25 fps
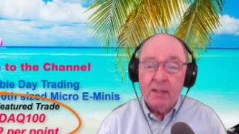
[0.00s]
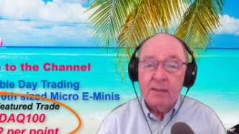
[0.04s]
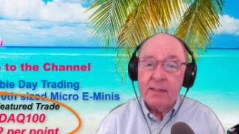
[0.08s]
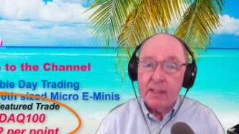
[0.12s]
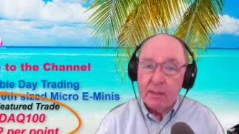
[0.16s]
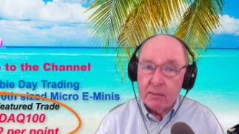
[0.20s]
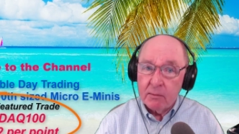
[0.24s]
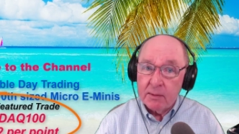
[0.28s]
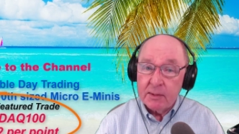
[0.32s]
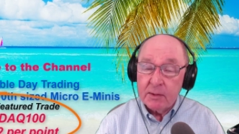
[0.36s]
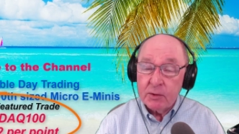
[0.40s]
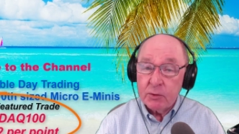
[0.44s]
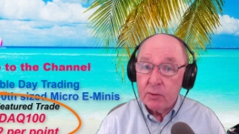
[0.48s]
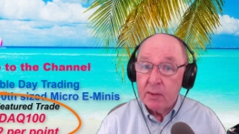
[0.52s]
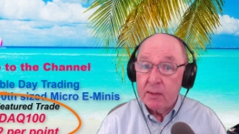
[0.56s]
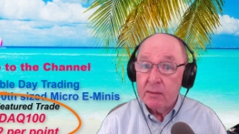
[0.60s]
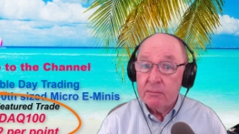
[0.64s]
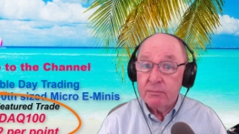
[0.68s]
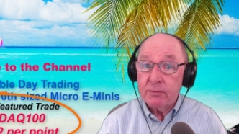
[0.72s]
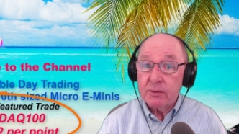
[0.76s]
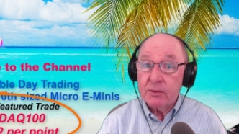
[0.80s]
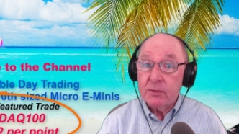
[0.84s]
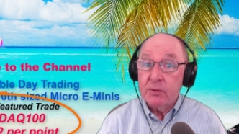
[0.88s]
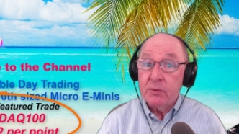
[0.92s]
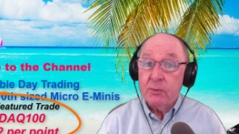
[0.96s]
They only
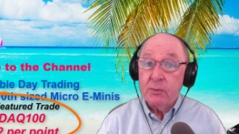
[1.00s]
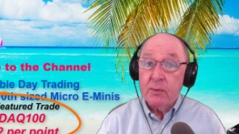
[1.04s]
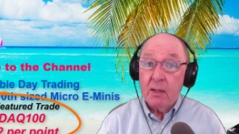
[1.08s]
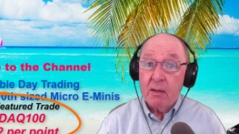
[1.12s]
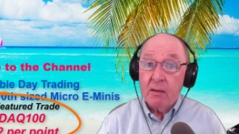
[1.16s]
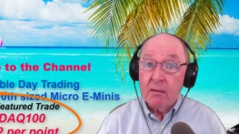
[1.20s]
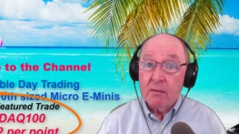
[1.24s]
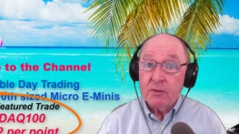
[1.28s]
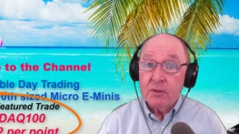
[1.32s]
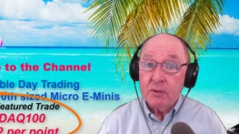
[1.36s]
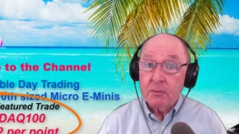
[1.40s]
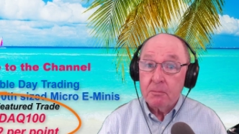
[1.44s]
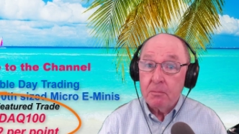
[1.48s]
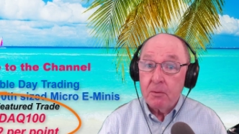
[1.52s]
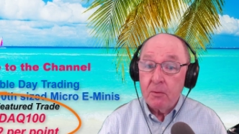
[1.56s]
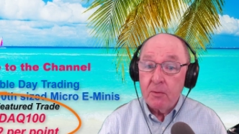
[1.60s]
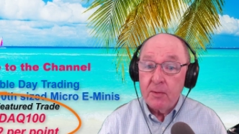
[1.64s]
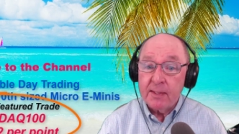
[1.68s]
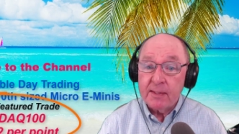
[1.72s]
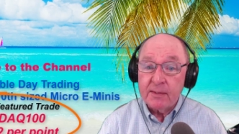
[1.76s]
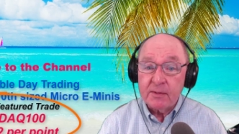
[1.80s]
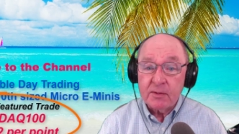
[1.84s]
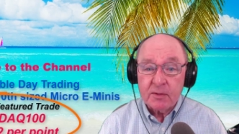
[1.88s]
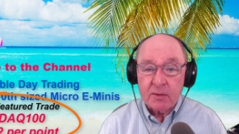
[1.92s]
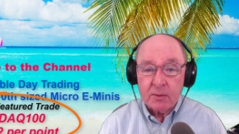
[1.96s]
trade for $2 a
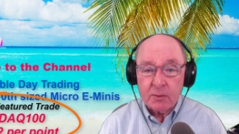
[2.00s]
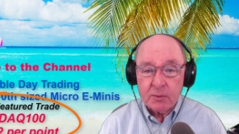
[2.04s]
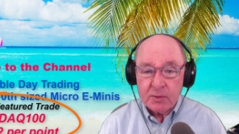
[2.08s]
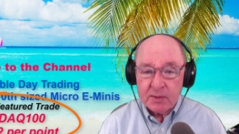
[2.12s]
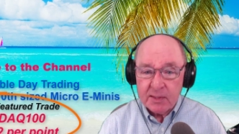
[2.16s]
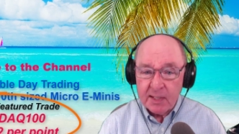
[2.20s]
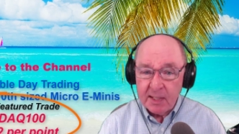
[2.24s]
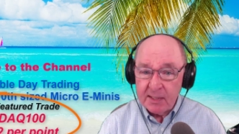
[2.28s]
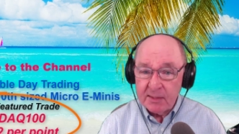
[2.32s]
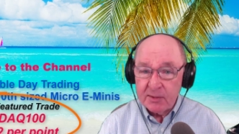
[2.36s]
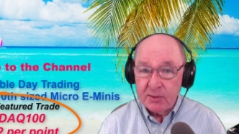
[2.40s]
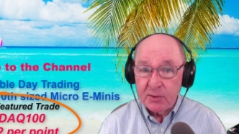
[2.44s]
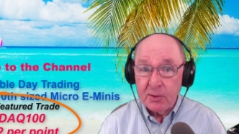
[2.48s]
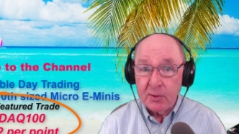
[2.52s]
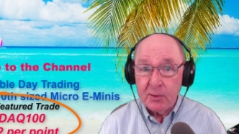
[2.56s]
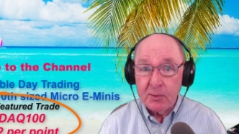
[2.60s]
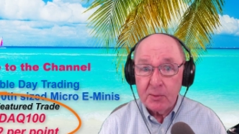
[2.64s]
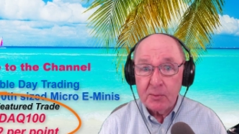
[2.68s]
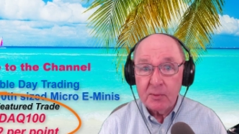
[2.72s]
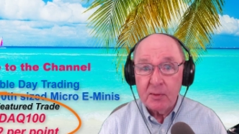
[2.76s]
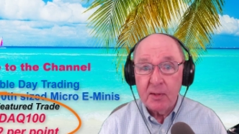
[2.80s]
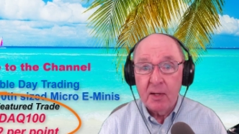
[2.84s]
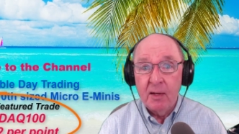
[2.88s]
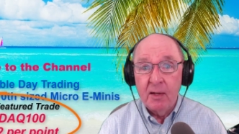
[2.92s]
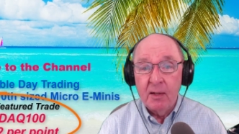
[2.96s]
point, so stay
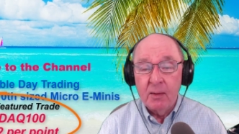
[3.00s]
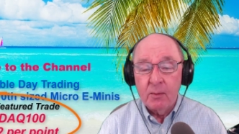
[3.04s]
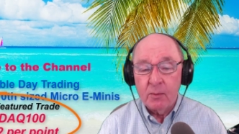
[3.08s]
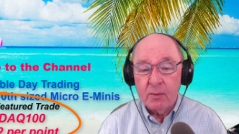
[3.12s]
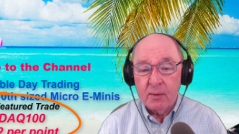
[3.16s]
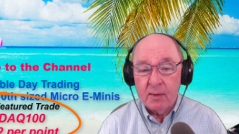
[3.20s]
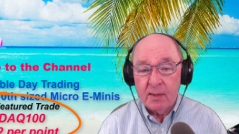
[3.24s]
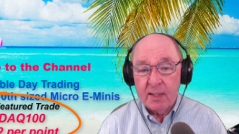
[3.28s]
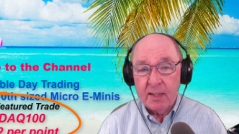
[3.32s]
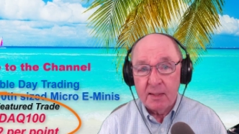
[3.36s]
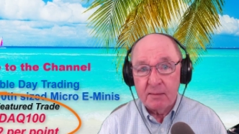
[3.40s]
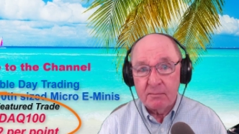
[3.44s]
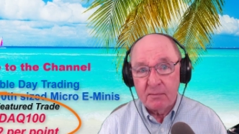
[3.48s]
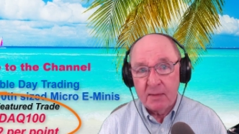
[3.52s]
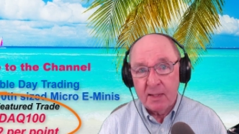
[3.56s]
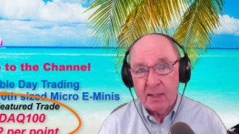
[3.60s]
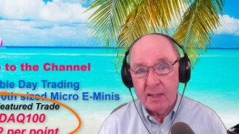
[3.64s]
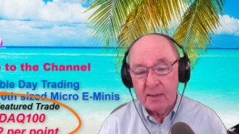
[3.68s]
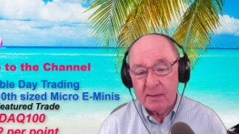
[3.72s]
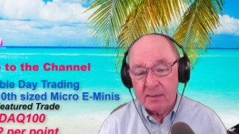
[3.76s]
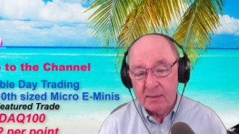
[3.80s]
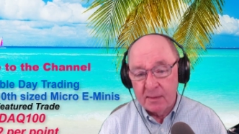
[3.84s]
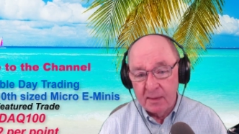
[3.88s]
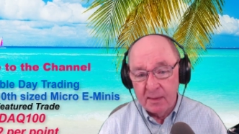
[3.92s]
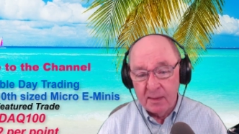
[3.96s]
tuned. We'll have
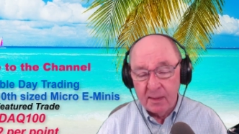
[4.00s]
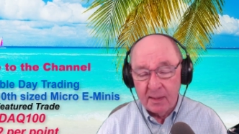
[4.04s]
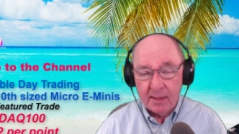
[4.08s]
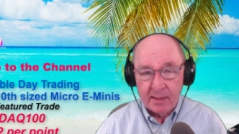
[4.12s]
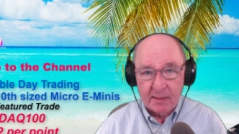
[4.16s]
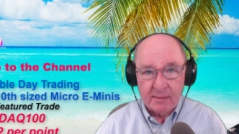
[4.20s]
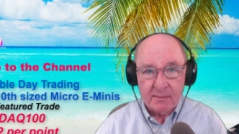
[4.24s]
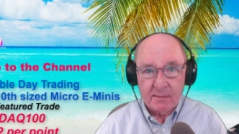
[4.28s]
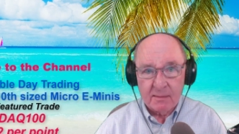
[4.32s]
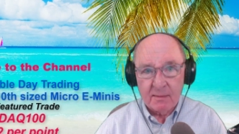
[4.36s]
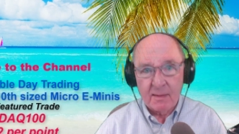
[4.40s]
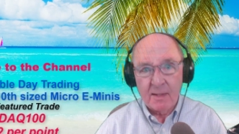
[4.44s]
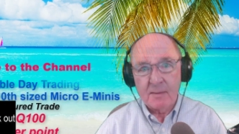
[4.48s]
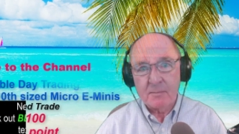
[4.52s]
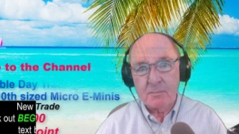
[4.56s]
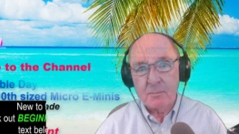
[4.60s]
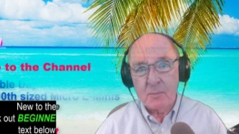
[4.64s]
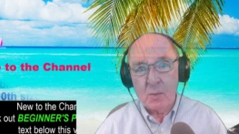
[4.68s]
that and a lot